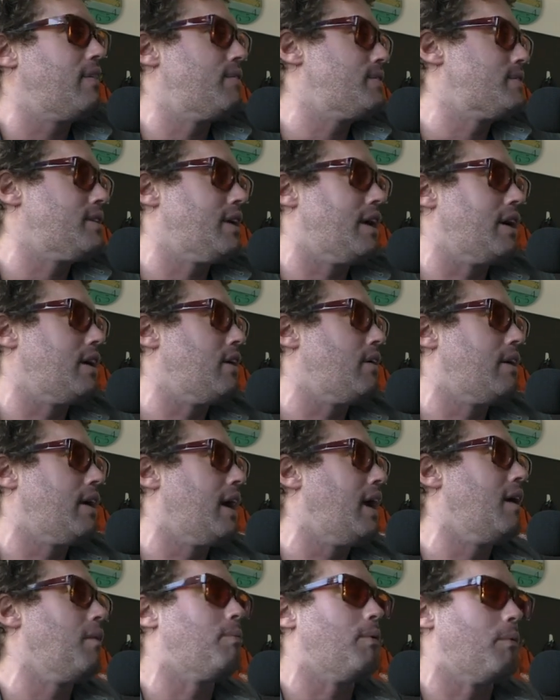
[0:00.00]
of was like,
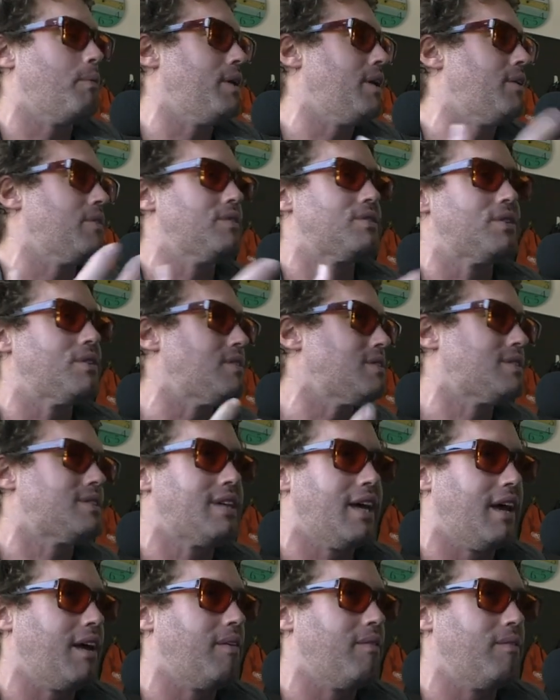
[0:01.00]
okay, but we don't do the
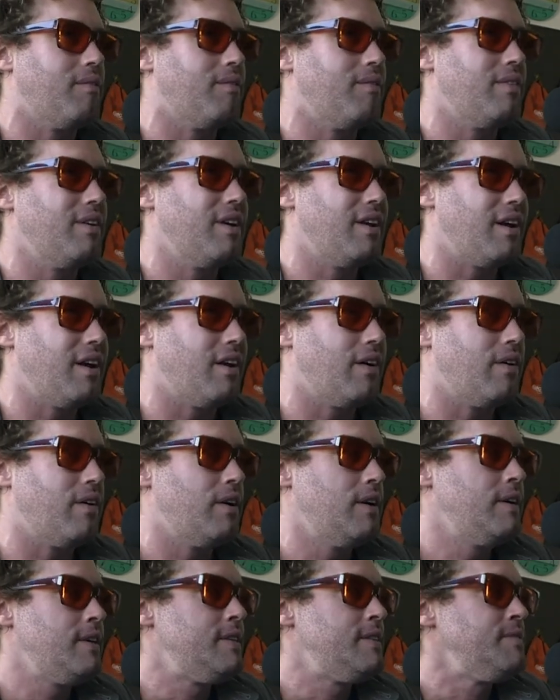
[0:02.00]
same,
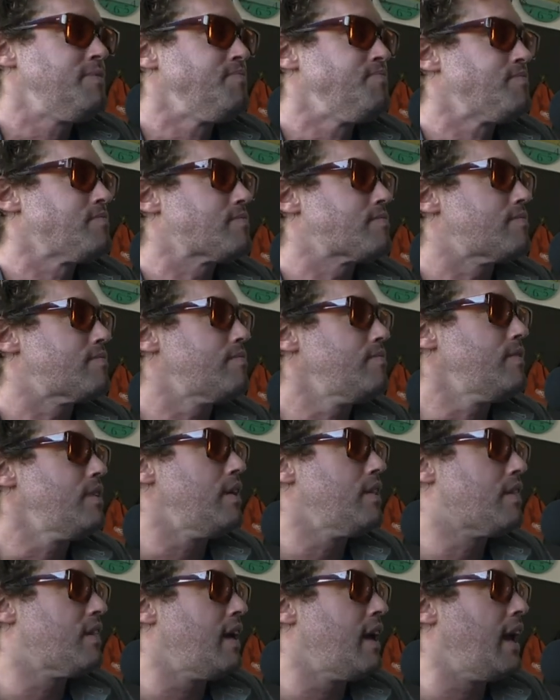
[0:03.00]

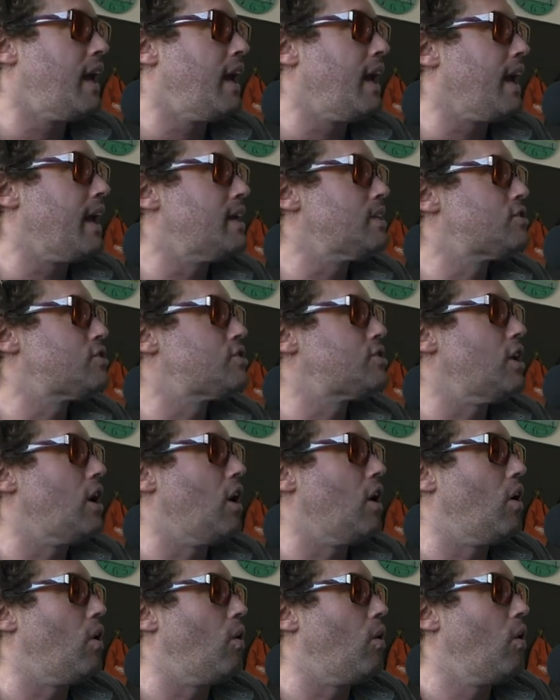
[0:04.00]
thing. And
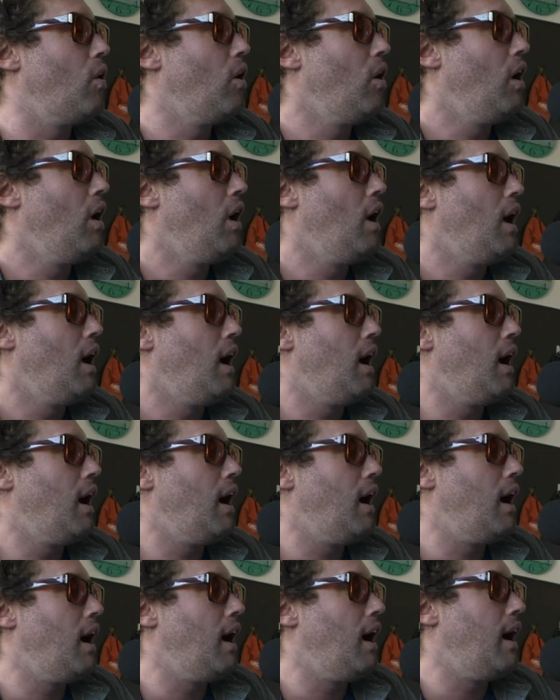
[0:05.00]
so
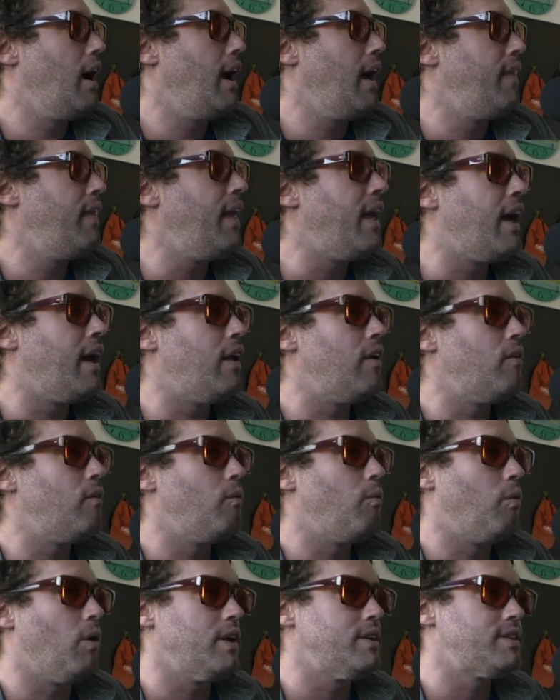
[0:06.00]
And
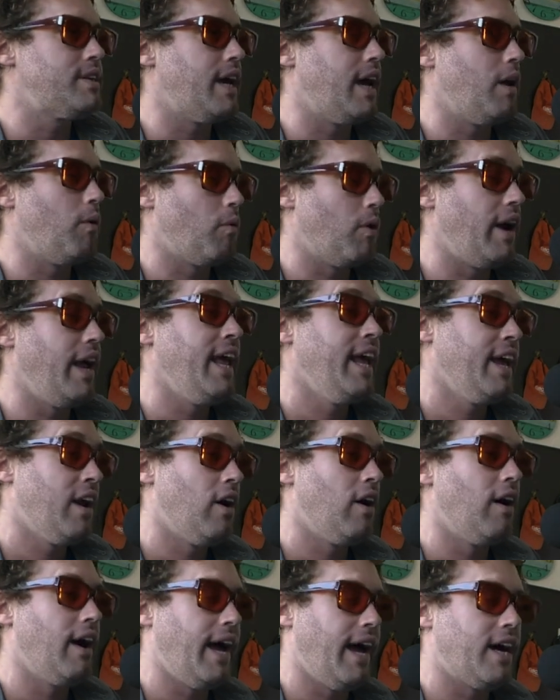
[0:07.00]
then one day we're in
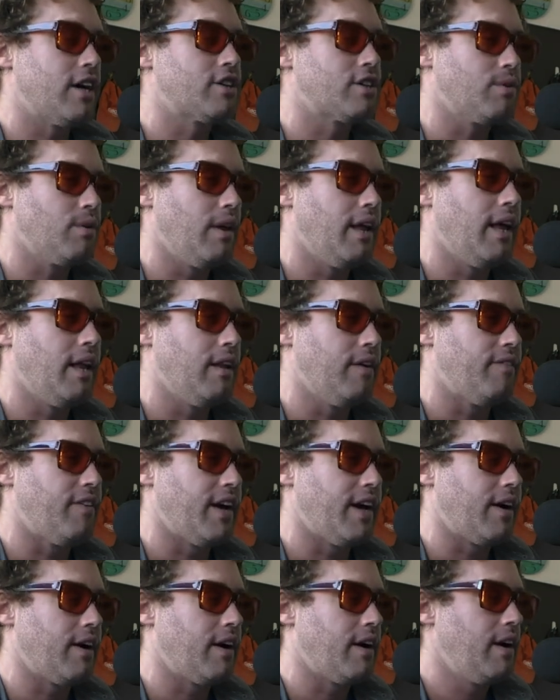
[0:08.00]
our actual
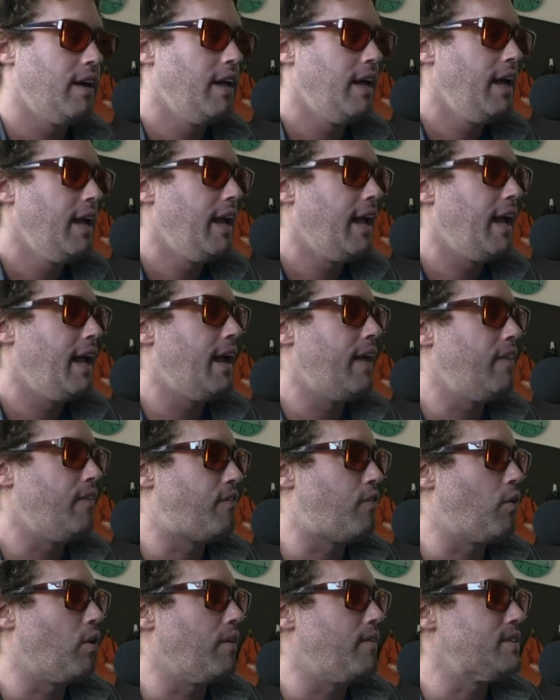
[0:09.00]
elevator, and the
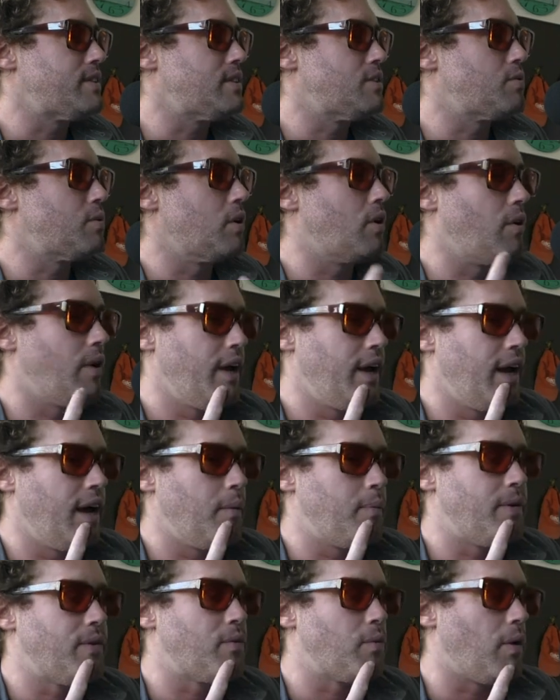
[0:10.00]
four of us, as we're going
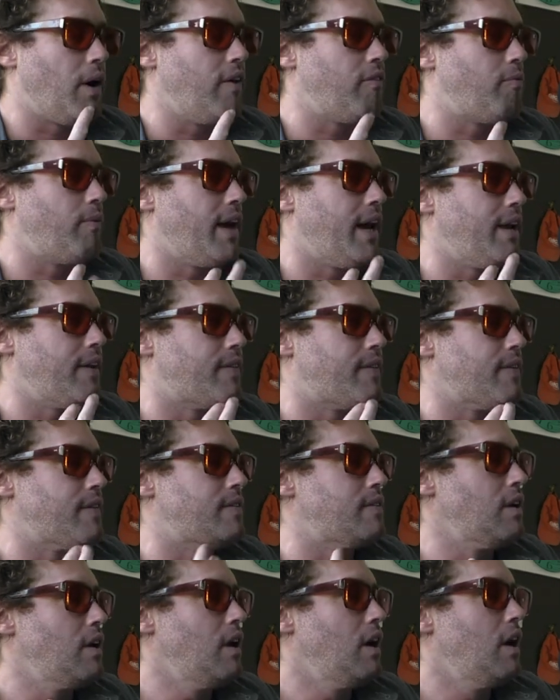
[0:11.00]
up, his wife Maddie
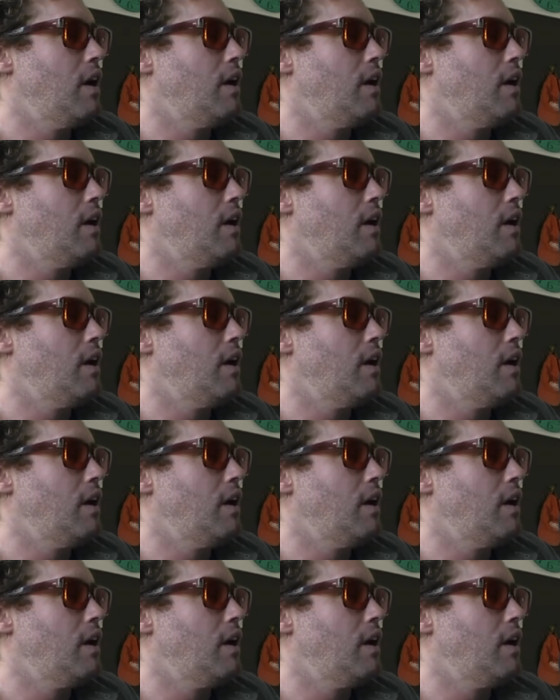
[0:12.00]
says,